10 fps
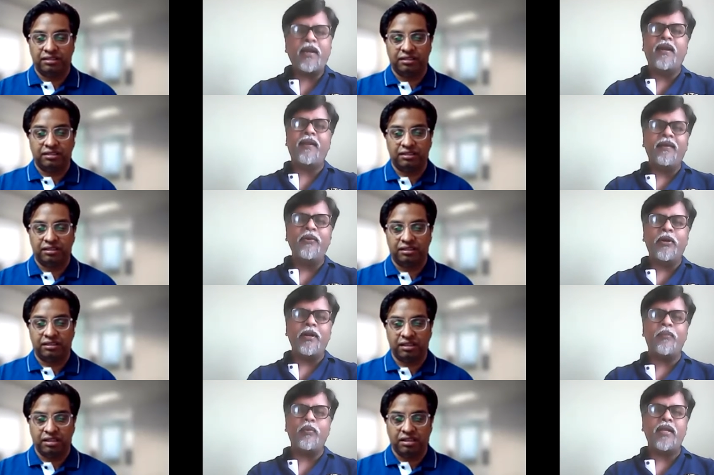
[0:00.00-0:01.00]
Speaker 1: right. You're
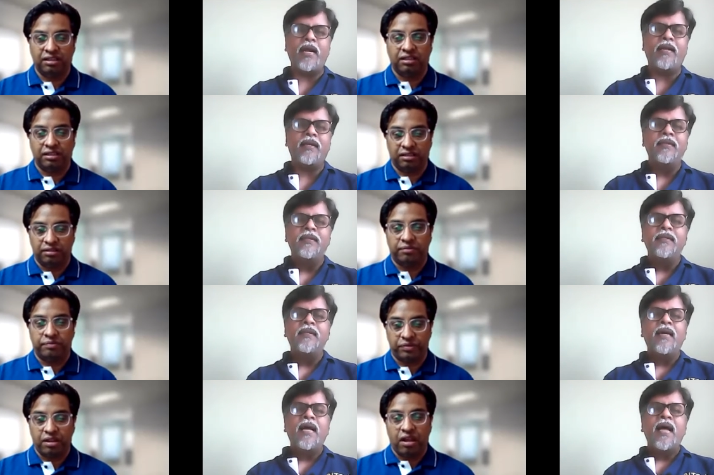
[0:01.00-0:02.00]
right about that.
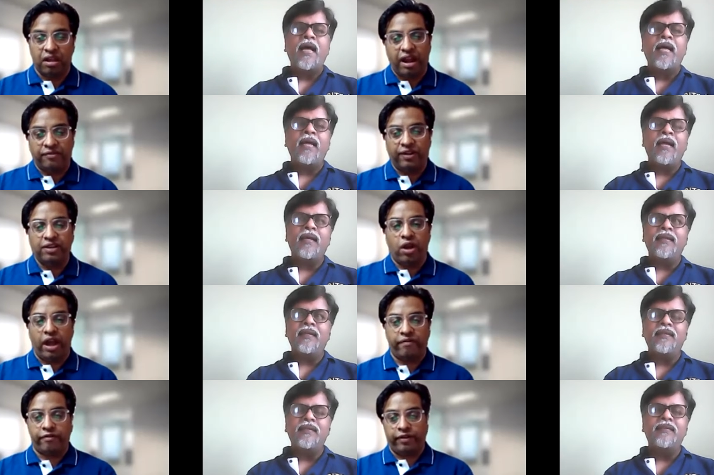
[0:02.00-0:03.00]
Speaker 2: When you
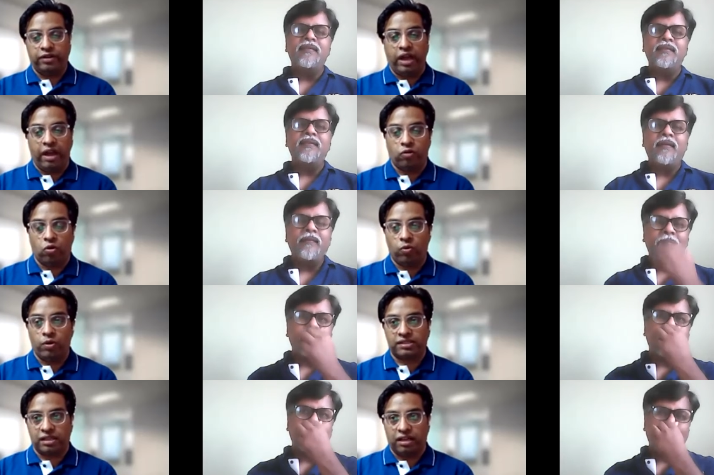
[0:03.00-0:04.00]
have when you have
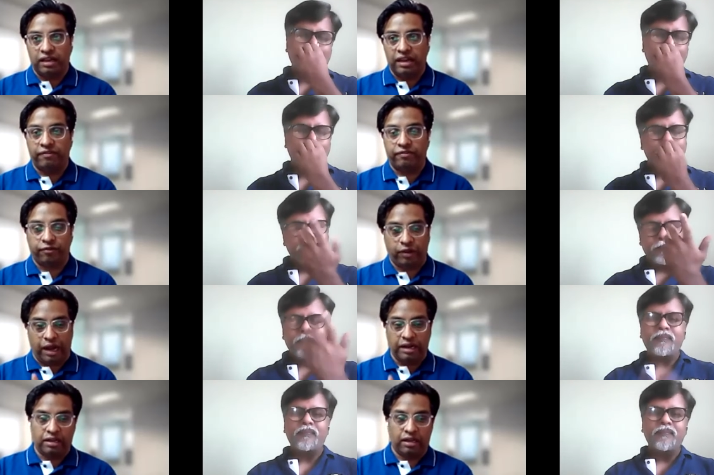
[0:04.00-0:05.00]
overs left
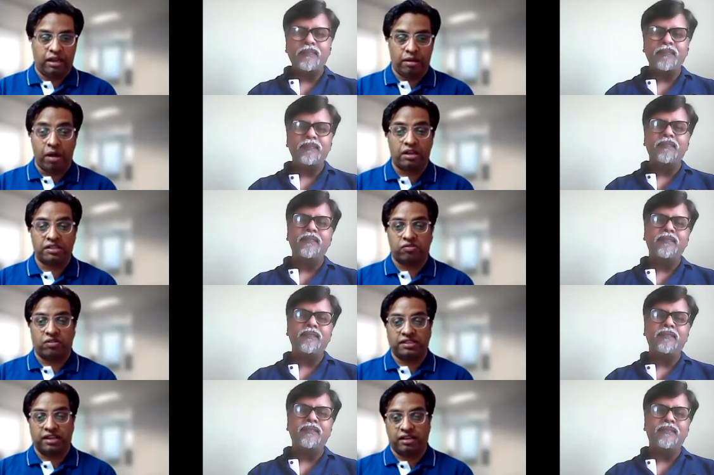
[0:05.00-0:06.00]
and uh, Marcus
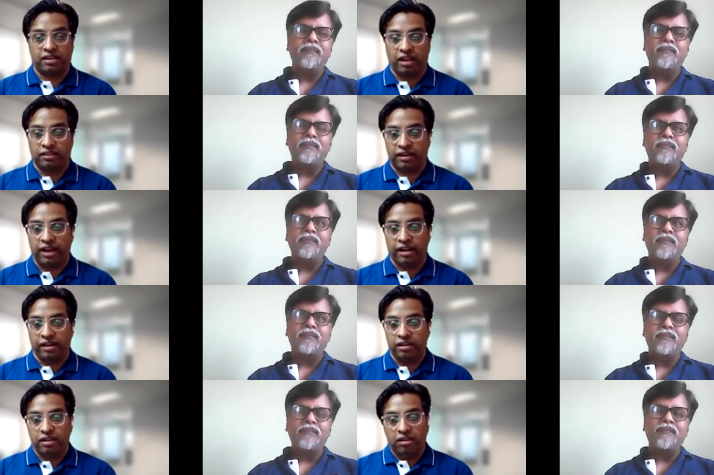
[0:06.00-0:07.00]
Stoinis at the other
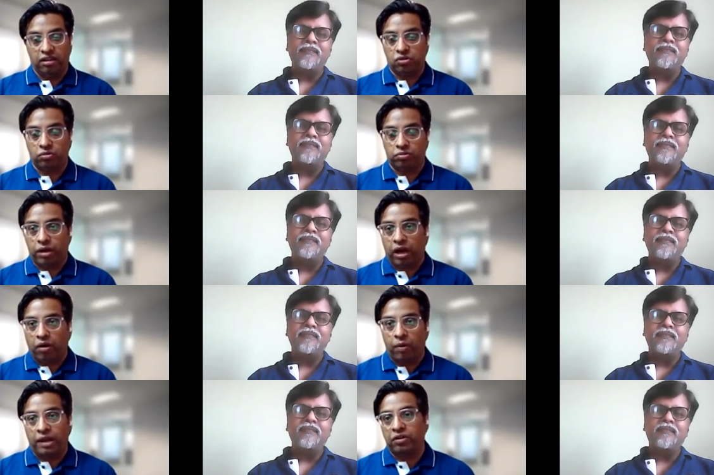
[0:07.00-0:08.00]
end, so
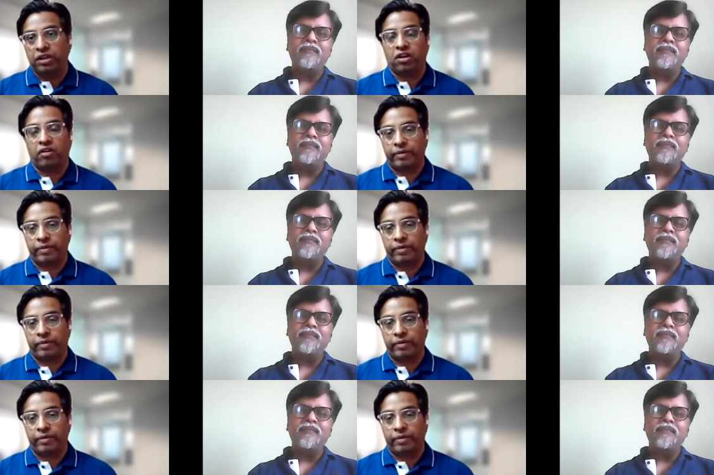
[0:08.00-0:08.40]
uh, why not take